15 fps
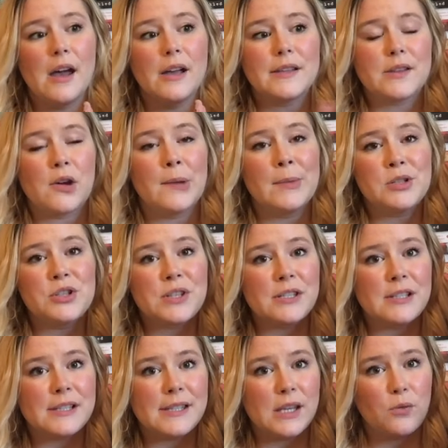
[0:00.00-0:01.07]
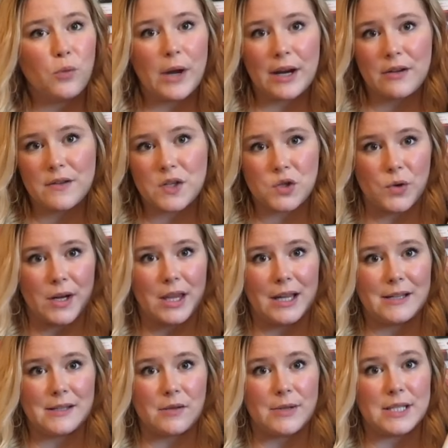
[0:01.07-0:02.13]
So I'm interested to see where the
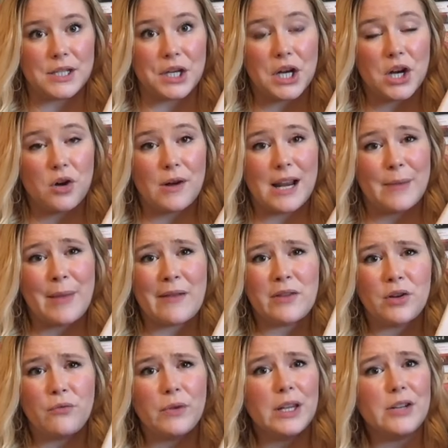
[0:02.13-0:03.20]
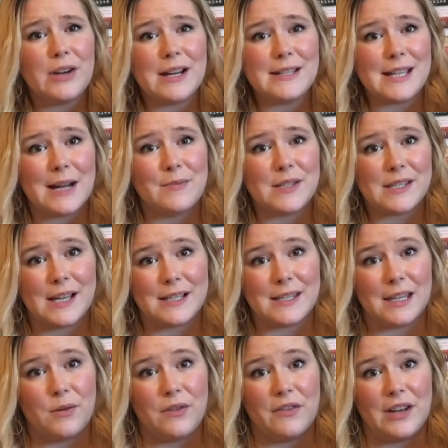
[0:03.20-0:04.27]
storyline is going to go, and I'm having a really great time
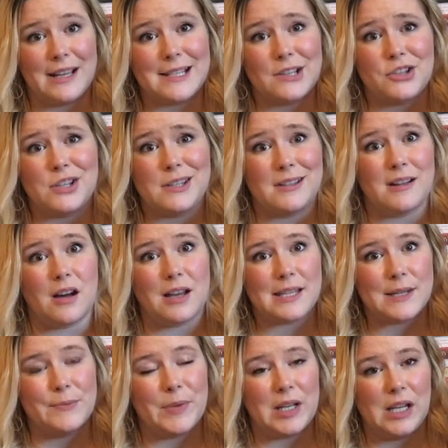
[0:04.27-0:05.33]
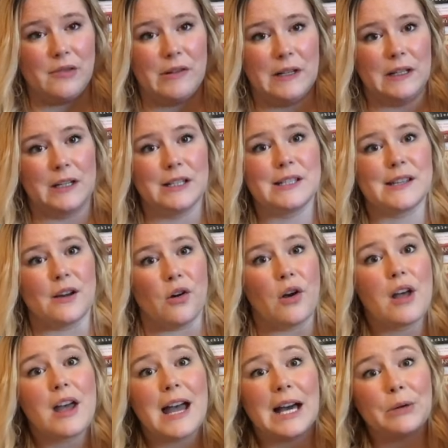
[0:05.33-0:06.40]
discussing it with Vanessa. She's an awesome buddy reader, so
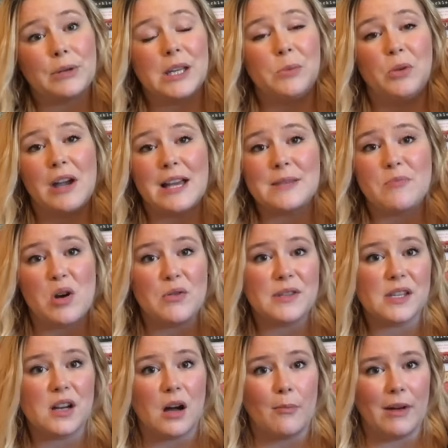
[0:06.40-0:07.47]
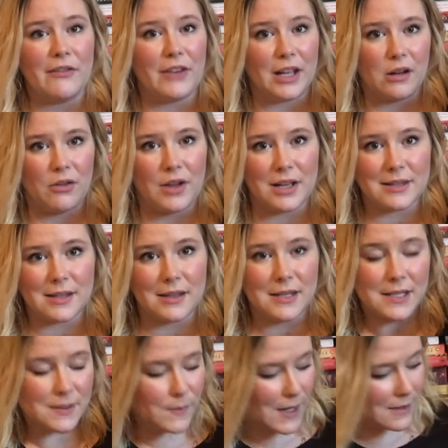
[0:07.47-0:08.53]
I'll keep you guys posted on my final thoughts on
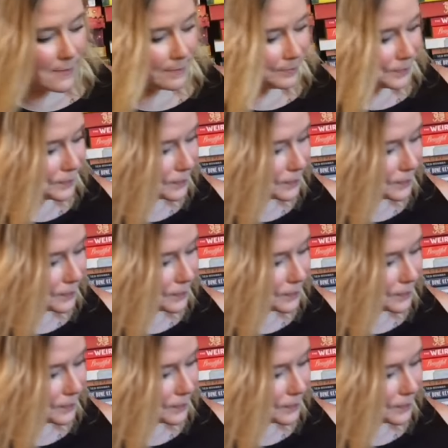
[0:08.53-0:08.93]
this one.